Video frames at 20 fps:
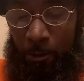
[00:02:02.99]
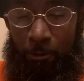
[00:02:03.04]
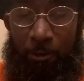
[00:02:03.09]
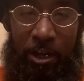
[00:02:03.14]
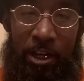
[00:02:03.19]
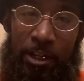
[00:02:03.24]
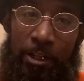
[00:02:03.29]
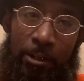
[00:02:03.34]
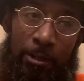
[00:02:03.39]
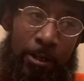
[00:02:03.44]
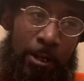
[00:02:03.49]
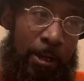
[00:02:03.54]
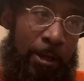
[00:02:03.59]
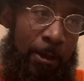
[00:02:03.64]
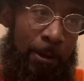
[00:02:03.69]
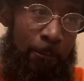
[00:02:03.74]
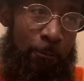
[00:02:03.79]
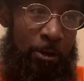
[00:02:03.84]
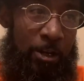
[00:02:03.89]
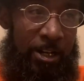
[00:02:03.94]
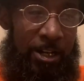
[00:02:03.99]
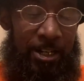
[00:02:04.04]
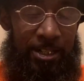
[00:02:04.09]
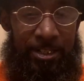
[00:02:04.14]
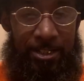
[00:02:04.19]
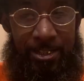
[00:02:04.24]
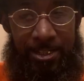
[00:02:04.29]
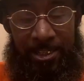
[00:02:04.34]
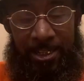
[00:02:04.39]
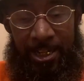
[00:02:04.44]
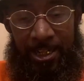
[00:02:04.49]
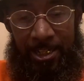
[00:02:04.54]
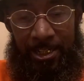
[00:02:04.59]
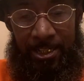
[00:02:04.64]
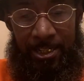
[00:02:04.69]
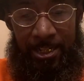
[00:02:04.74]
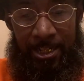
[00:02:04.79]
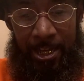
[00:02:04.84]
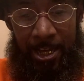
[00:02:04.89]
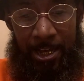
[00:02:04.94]
whether we understand it or
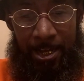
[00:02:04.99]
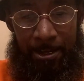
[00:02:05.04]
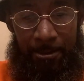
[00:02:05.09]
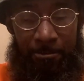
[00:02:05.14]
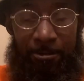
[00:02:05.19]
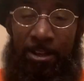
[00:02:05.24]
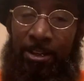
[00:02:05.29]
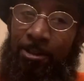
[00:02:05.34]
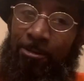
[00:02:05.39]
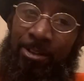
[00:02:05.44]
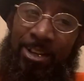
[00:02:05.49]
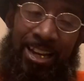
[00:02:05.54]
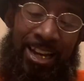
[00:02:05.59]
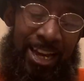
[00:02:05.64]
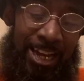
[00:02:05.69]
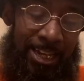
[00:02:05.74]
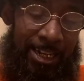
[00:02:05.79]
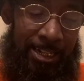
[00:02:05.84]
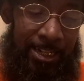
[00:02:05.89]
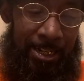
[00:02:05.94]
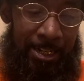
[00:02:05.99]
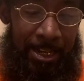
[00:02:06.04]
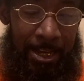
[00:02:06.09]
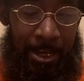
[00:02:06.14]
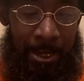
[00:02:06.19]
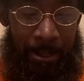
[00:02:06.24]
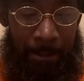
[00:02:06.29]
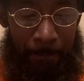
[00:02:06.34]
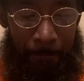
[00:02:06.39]
not, whether we like it or not.